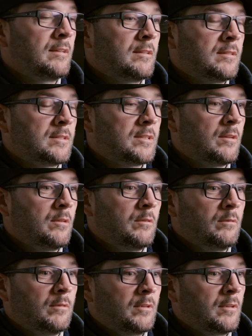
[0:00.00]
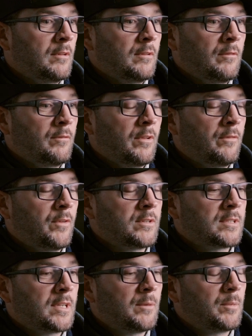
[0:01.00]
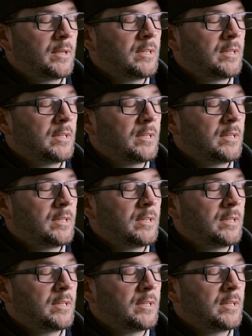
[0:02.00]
So for the first couple